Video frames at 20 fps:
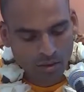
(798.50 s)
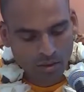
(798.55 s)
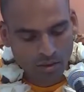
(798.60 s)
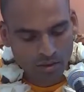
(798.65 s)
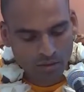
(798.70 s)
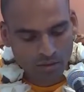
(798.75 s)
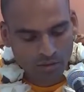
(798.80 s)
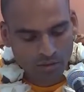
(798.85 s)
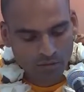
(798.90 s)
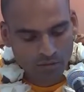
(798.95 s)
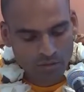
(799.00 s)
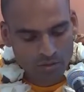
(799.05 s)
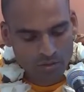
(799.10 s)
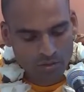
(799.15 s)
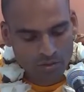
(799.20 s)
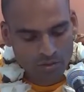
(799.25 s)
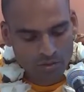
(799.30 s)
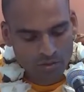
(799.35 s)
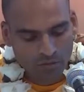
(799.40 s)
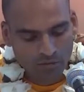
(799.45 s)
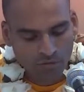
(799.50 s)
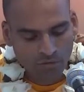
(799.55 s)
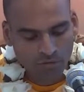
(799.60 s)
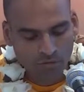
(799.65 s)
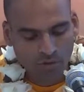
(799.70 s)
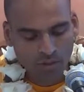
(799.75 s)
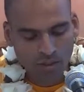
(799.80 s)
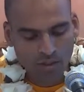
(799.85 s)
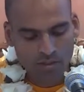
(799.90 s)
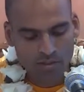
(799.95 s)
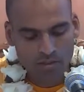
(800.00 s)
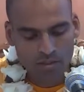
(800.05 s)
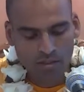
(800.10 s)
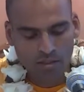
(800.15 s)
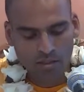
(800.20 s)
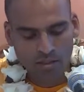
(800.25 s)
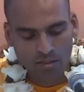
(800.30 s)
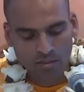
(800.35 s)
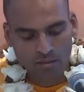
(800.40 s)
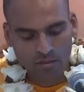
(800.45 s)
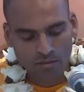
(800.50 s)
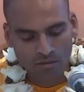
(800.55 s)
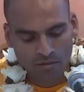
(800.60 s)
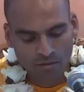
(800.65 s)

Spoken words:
are the divisions of society